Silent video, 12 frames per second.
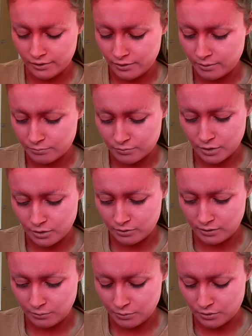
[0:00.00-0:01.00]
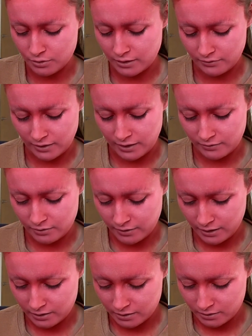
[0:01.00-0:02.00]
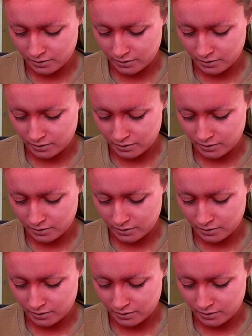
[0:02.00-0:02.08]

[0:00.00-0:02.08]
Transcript: I'm currently wondering if I have the right colour.